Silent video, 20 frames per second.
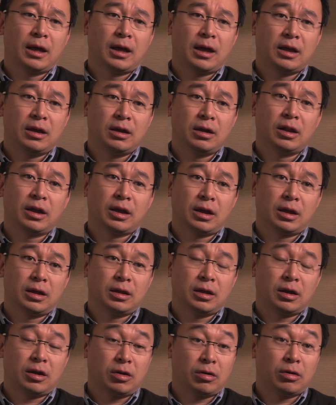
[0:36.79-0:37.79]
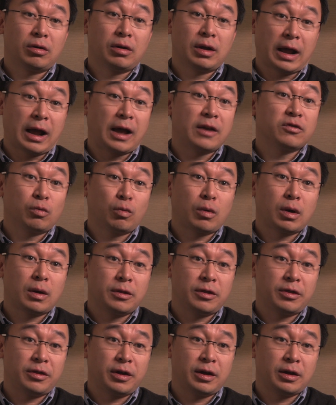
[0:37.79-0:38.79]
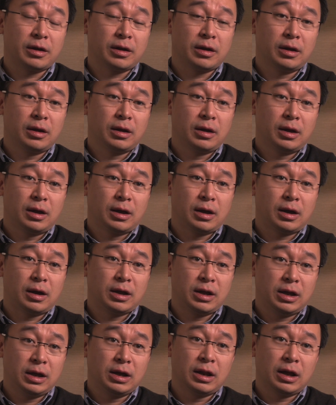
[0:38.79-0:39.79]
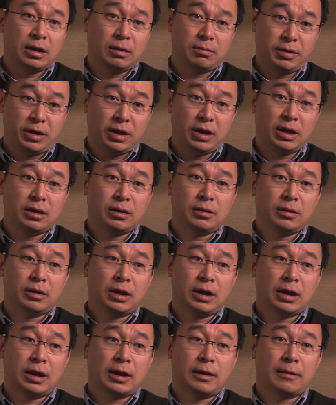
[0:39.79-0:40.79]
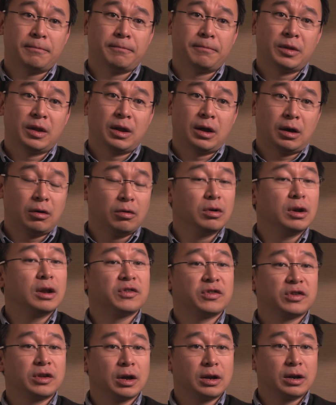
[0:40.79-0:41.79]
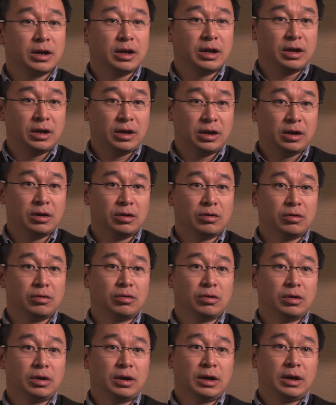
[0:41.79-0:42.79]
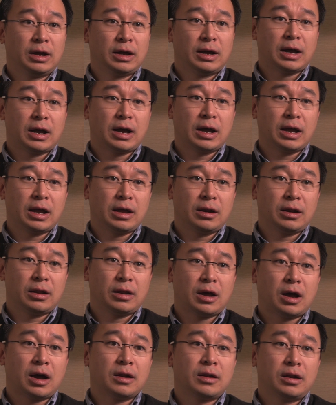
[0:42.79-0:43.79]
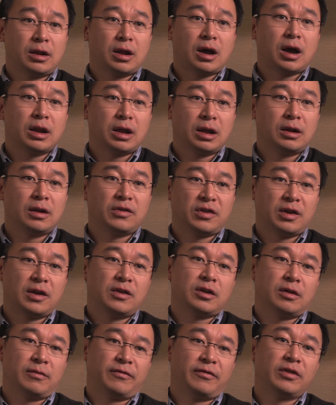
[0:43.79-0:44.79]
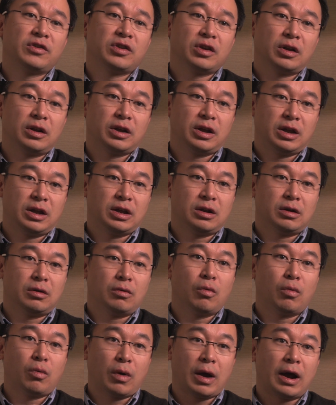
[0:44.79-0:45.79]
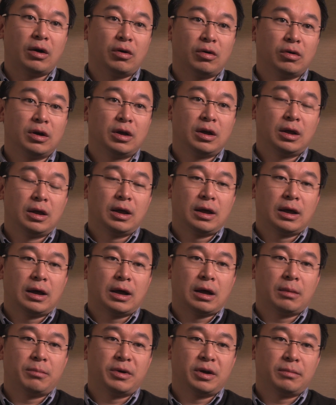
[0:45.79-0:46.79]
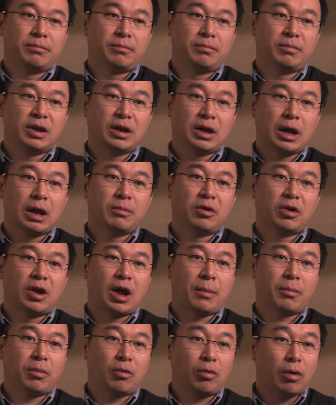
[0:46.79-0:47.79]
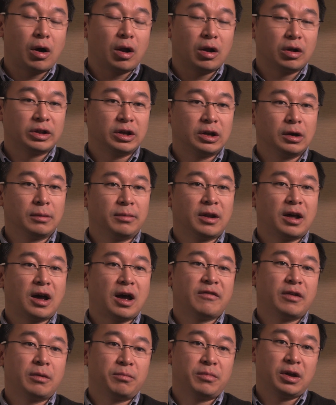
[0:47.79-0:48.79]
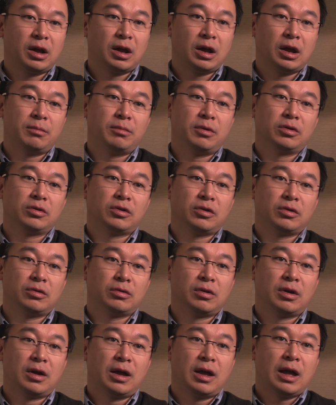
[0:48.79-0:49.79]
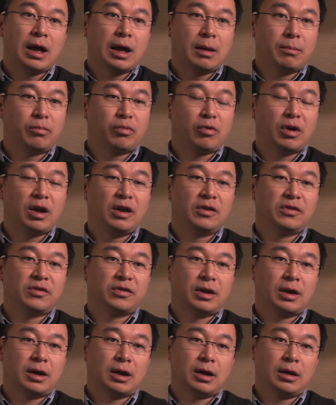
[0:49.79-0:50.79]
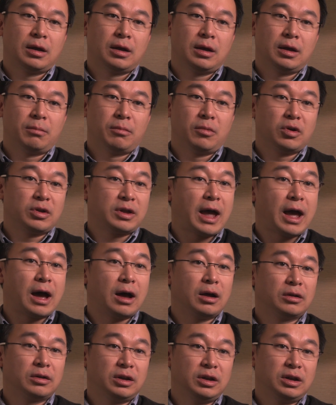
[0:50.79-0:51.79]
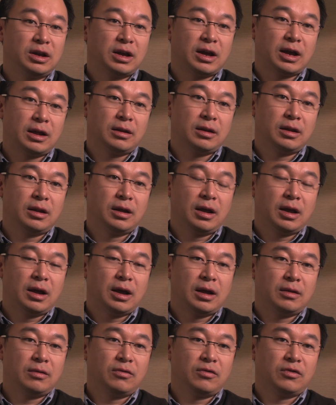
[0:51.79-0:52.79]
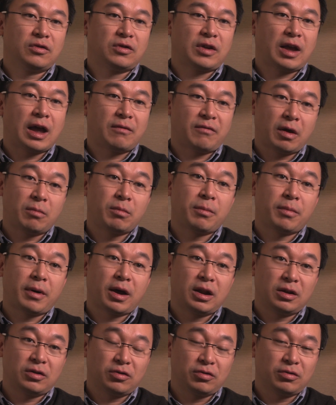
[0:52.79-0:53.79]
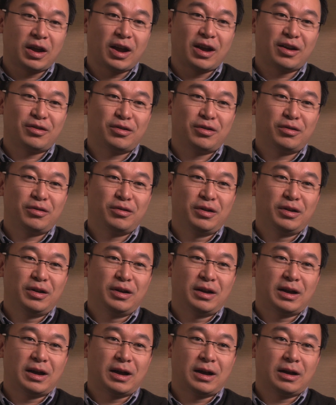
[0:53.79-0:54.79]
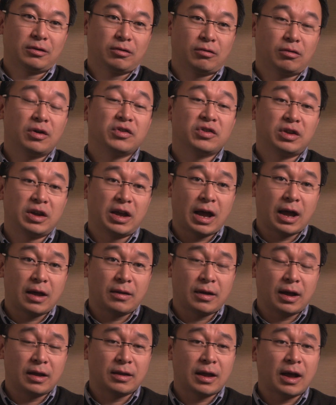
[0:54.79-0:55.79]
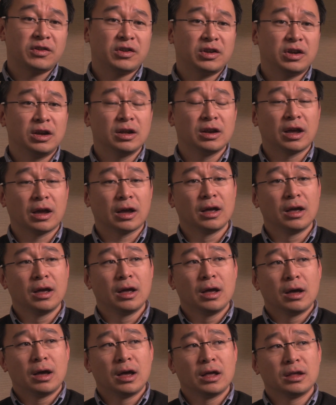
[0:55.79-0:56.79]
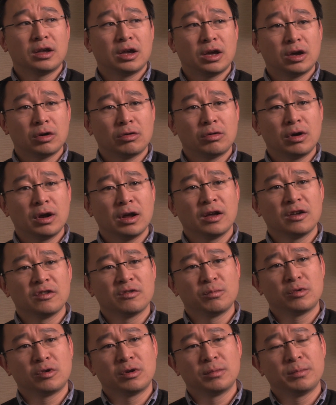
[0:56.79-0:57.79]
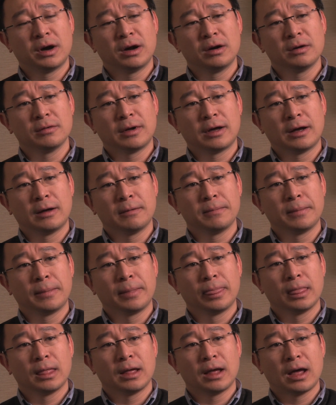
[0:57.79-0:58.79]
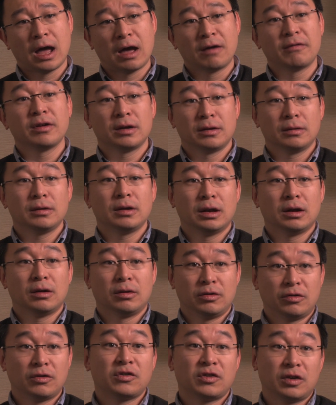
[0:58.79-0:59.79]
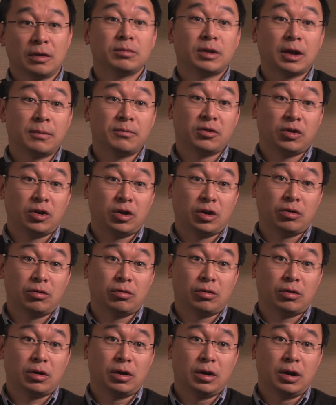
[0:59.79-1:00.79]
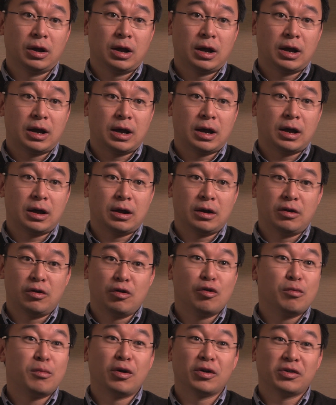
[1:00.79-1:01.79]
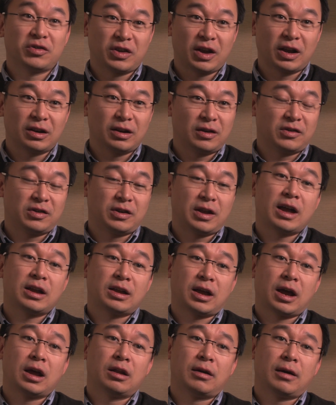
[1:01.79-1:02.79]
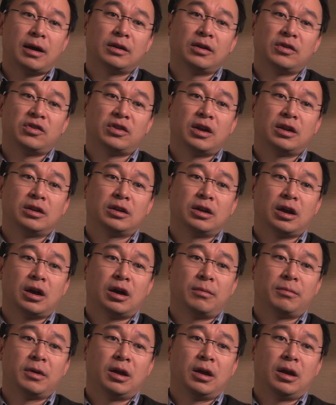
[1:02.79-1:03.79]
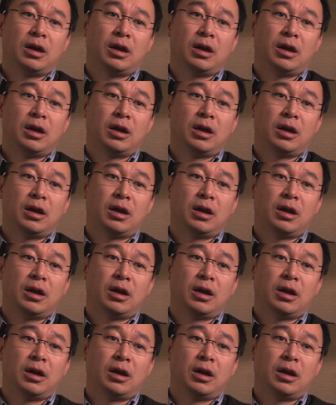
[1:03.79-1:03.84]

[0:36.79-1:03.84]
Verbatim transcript: healing and curing as one thing. Uh, healing being um, holistically heal, uh, not, not in a sense of physically you know, well, uh, but being able to have quality of life and being able to embrace uh, mortality and, and just have everybody together uh, towards the end. And that's healing. And curing is more about um, having you know your symptoms cure, uh, no more sickness, that kind of understanding of,